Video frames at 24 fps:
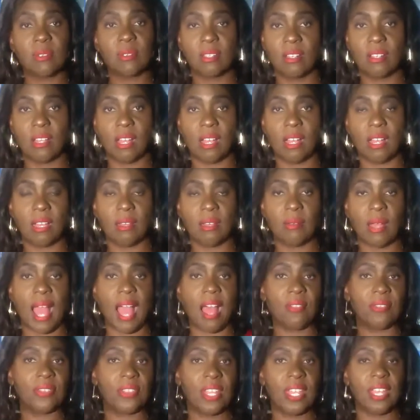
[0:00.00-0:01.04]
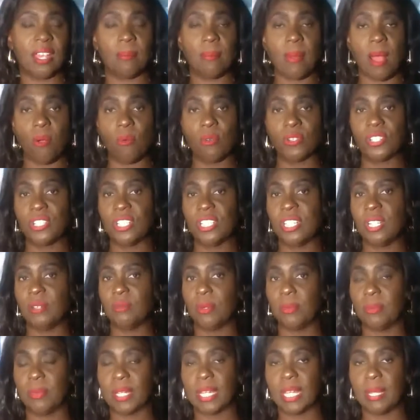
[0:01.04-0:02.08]
out there about what she did
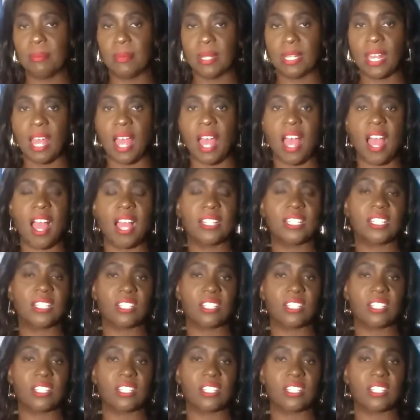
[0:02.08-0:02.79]
with Nicki Minaj.